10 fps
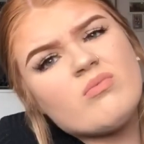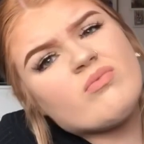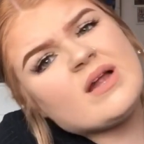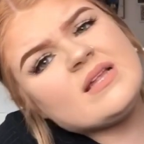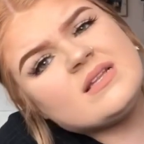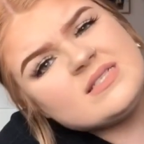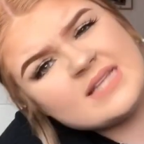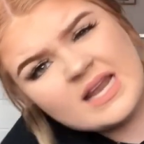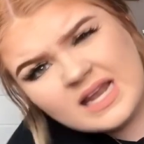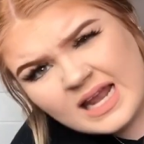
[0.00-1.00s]
right
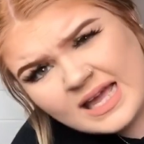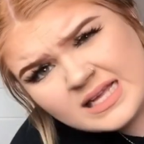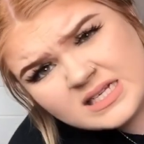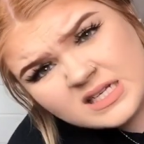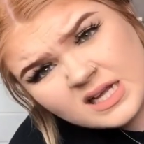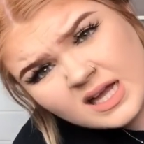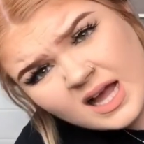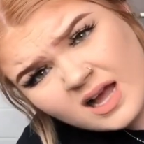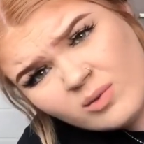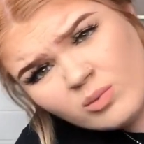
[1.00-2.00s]
dead leg. Ow.